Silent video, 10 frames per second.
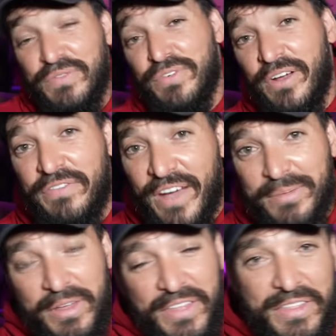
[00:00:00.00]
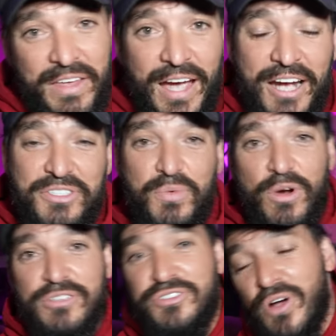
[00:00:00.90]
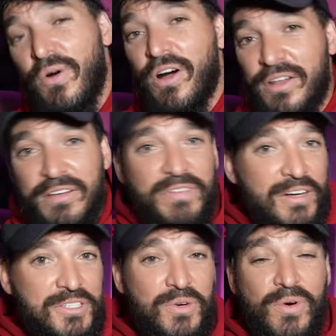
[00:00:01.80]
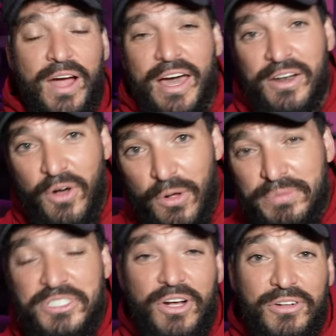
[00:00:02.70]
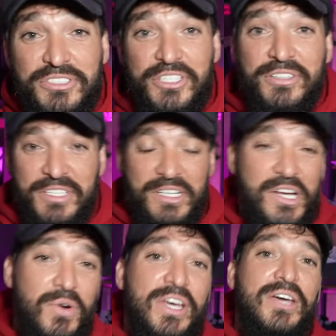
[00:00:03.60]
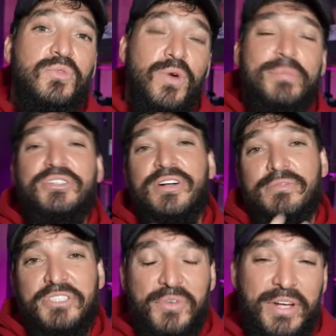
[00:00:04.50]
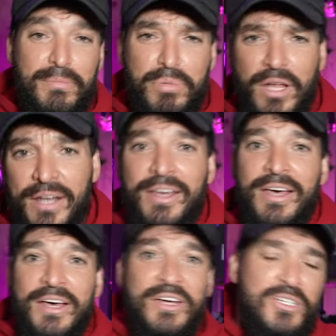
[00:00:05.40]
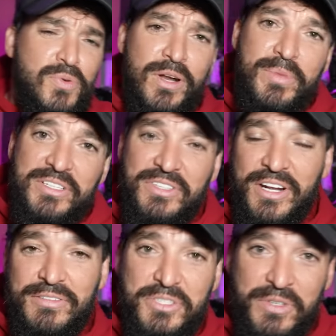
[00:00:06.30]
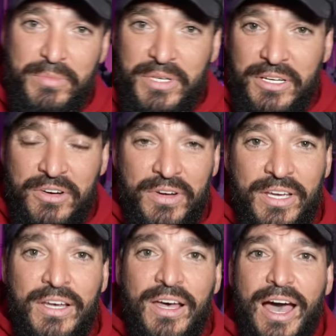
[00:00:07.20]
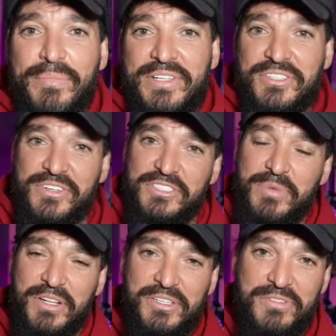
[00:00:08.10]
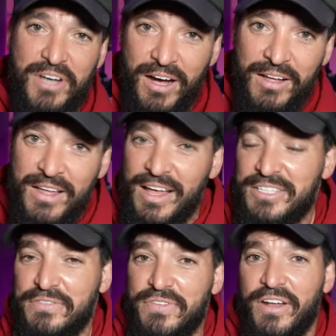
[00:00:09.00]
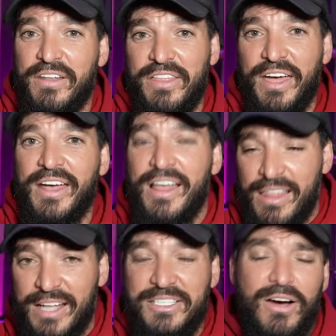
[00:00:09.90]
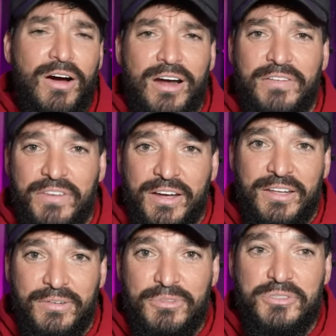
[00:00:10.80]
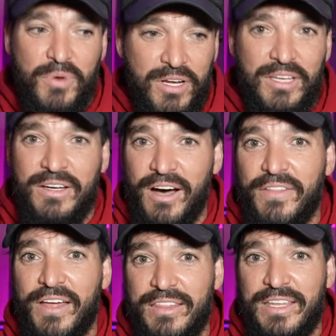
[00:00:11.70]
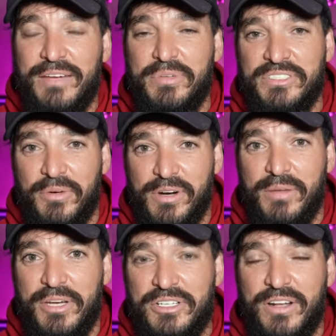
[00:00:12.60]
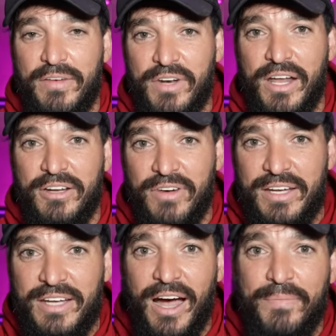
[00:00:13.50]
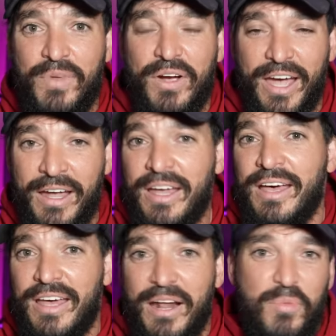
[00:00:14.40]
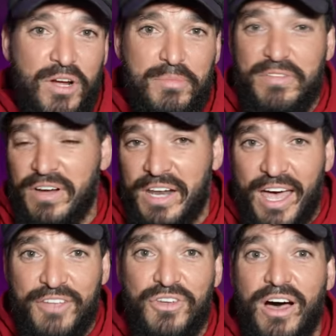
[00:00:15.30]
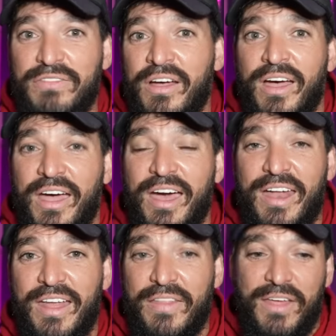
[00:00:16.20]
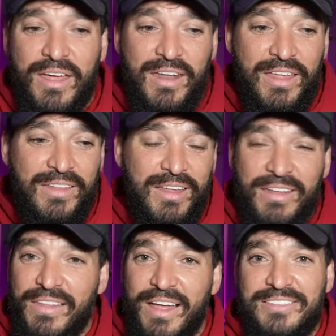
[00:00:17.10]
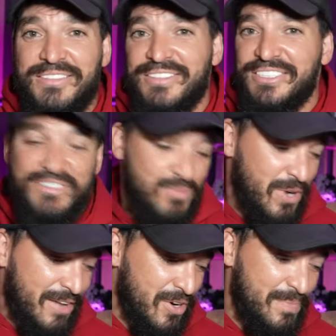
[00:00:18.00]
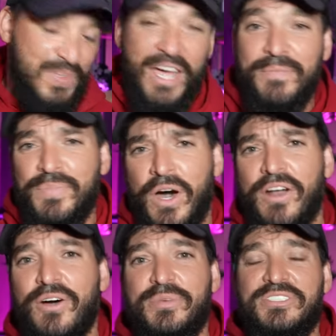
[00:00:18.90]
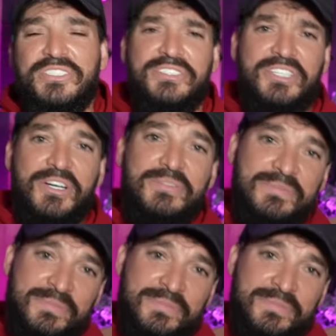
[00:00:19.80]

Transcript: Fun fact about that thing, I actually worked so hard on that fucking tour. I had an ulcer, didn't know it, it ruptured, I was throwing up blood. 20 minutes later, I was doing a meet and greet at Benson Graves Mill in Utah. That's a fun thing. That's how hard I fucking was working on that thing because I wanted to make sure everyone had a great time, okay? And I'm working my fucking ass off. And then that's just whatever. Okay, Haunted Homies Season 2.